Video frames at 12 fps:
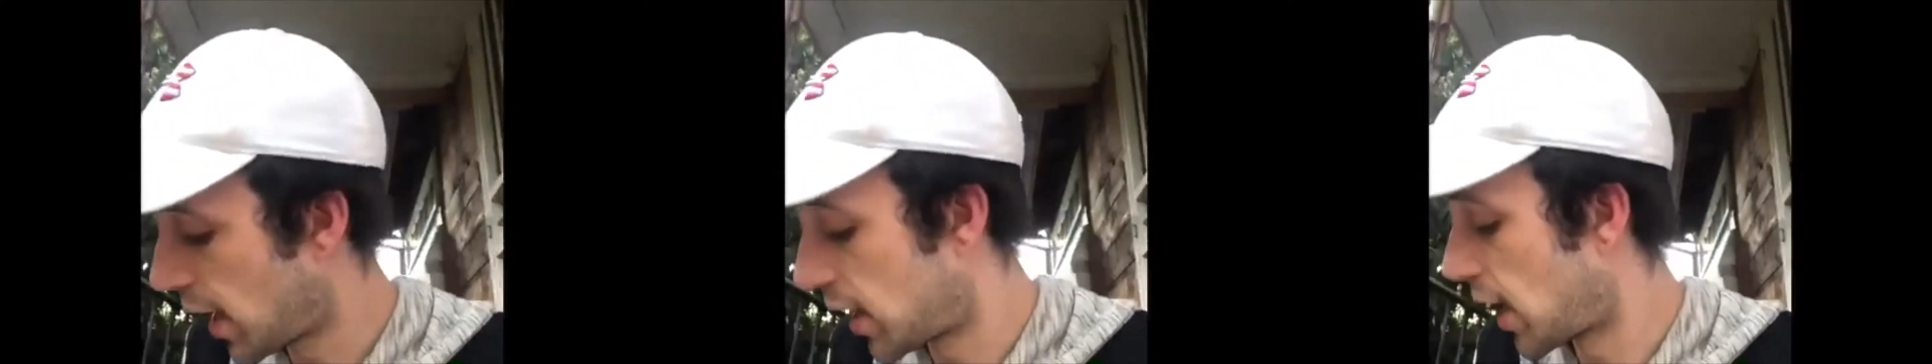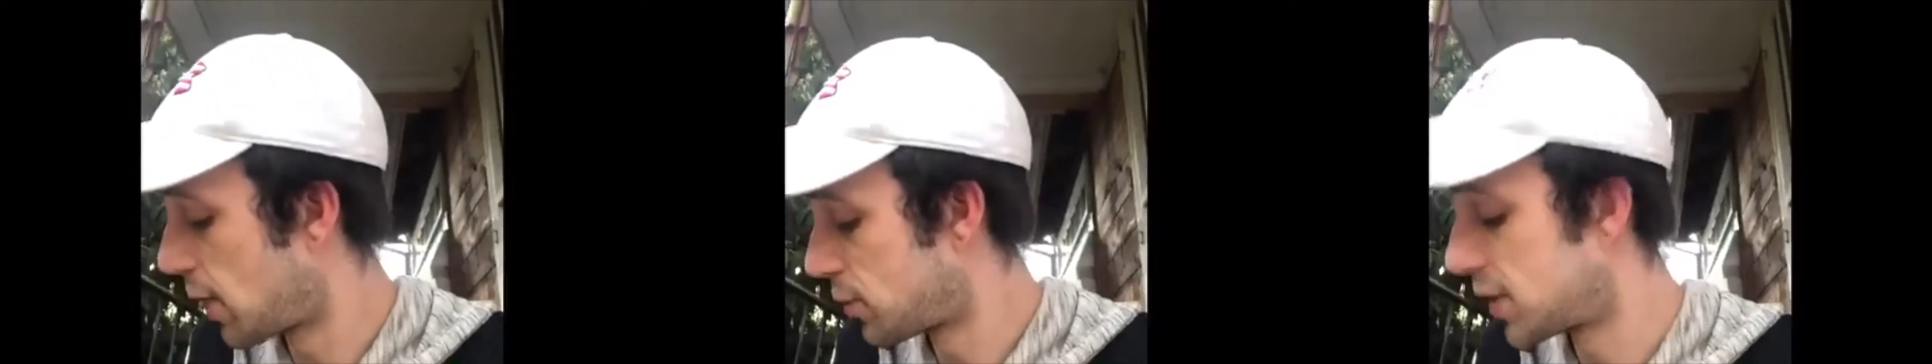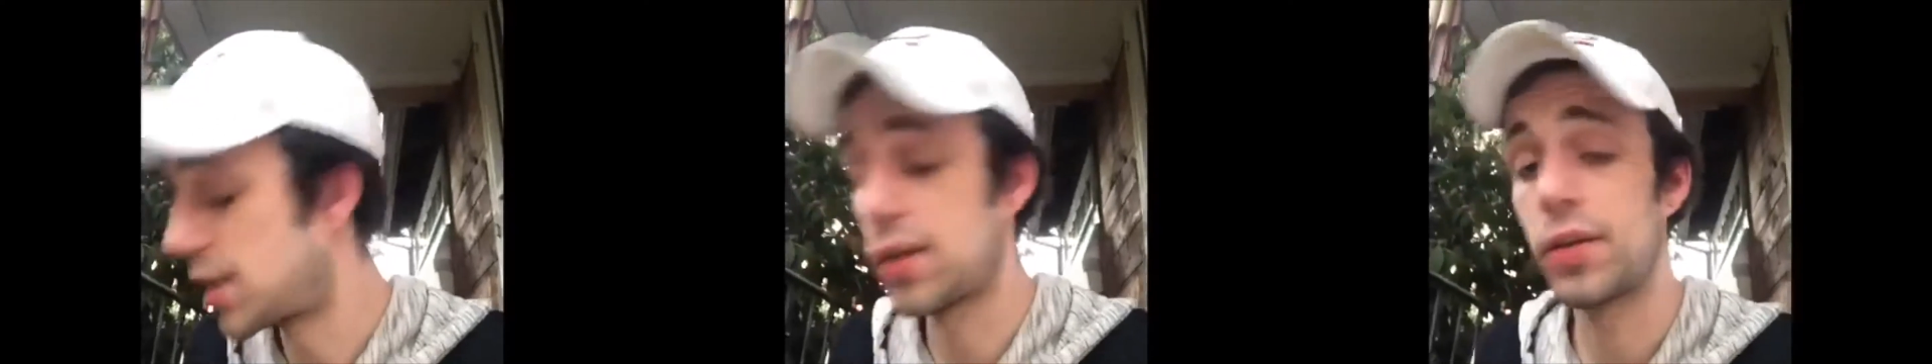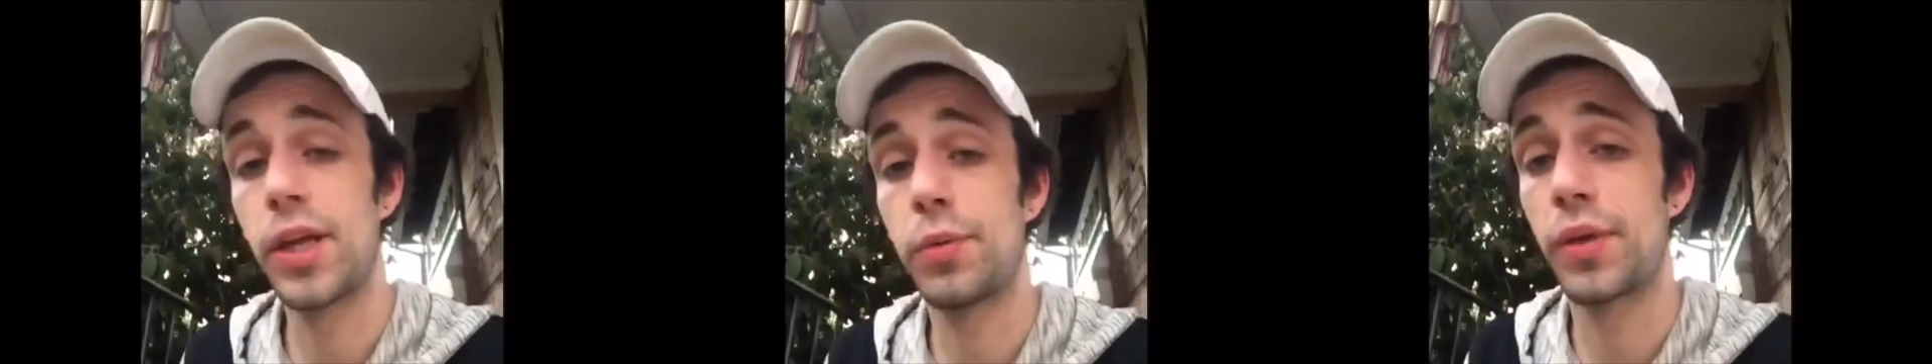and I was
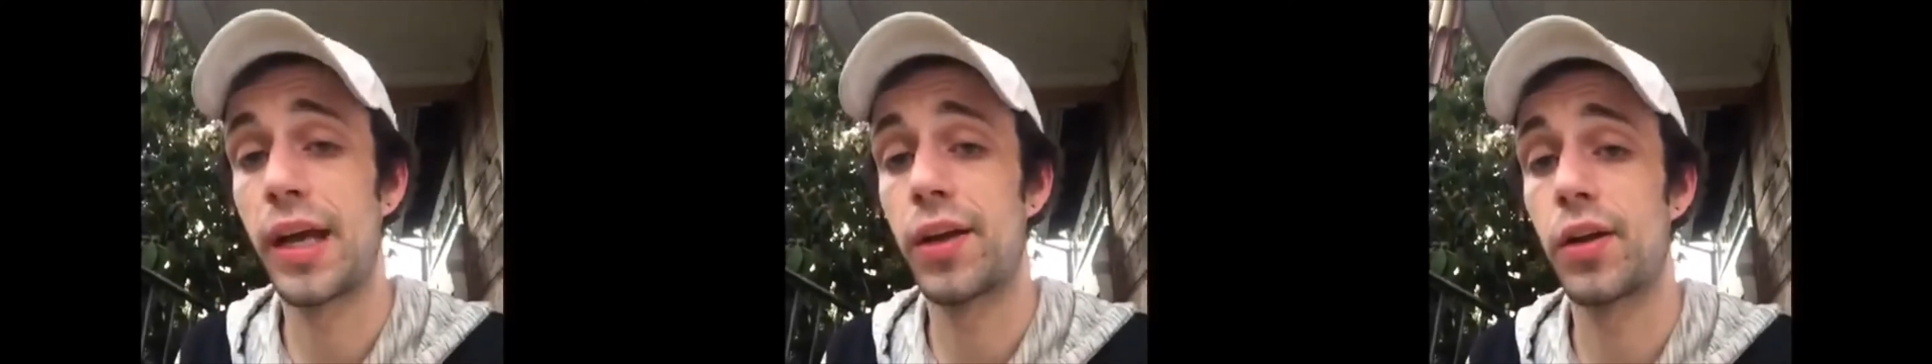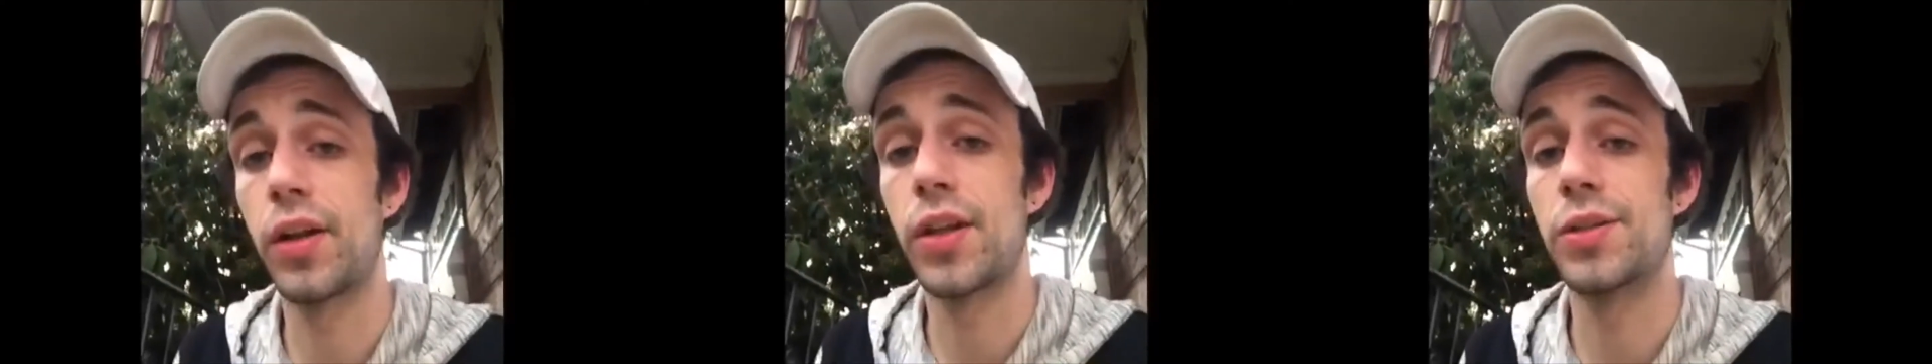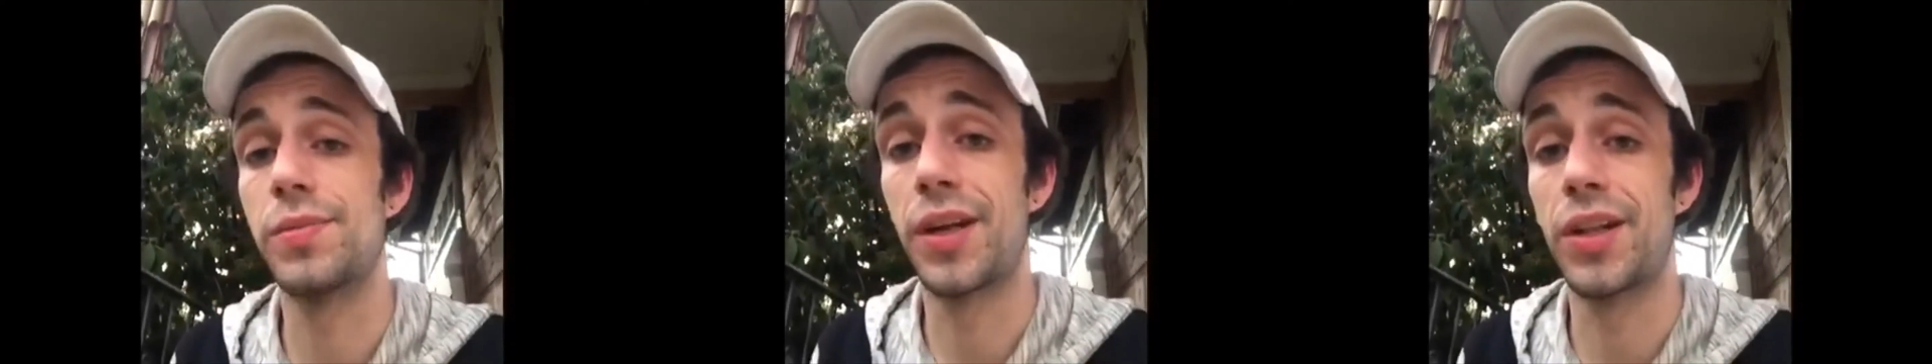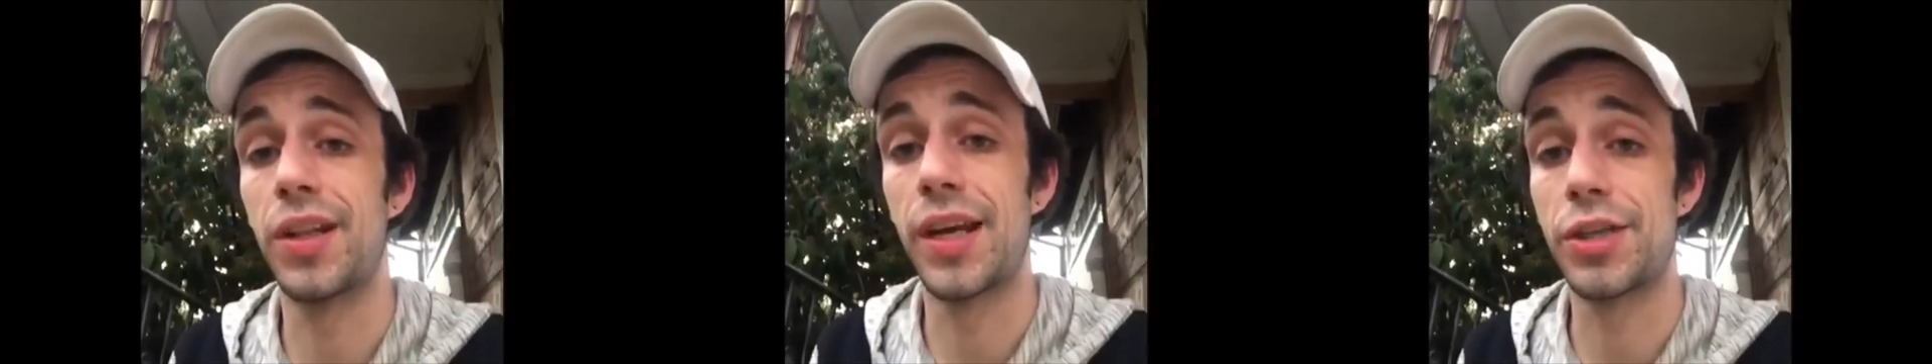still able to add a lot to my
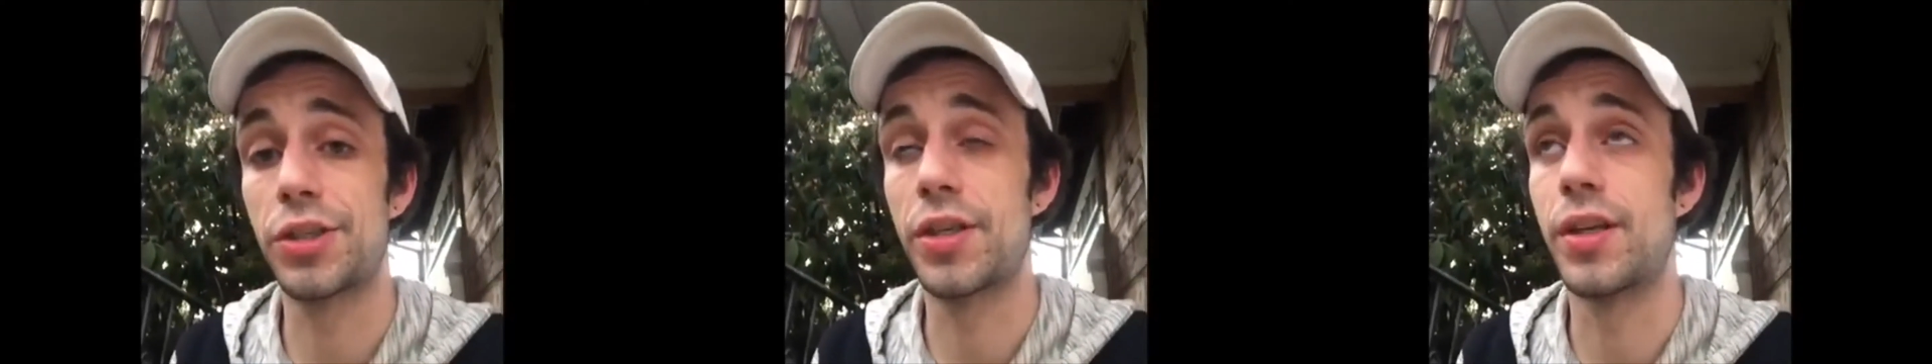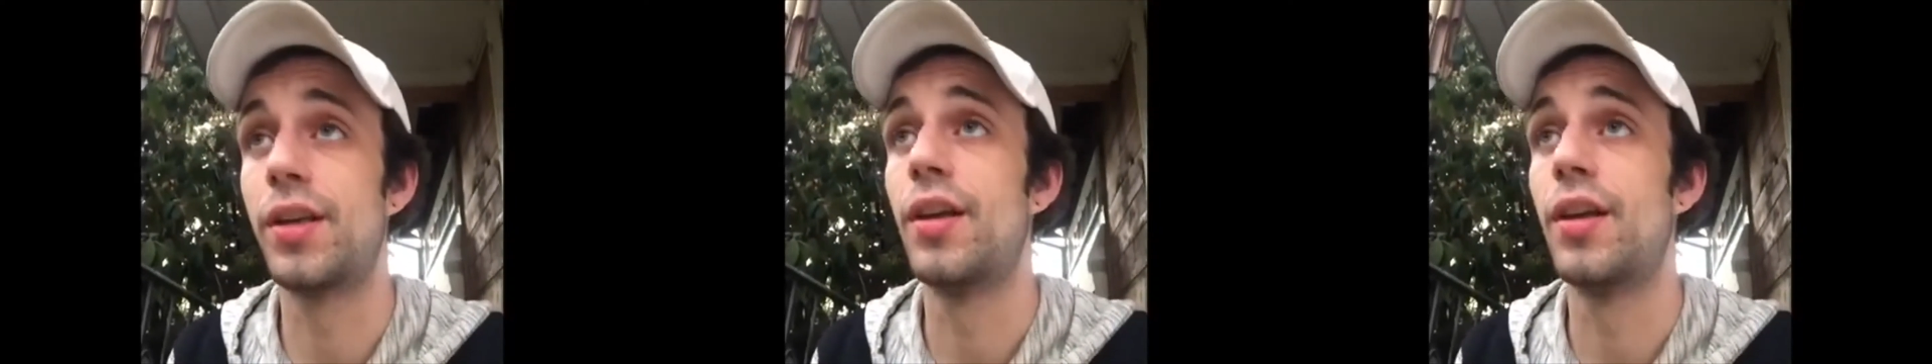collection.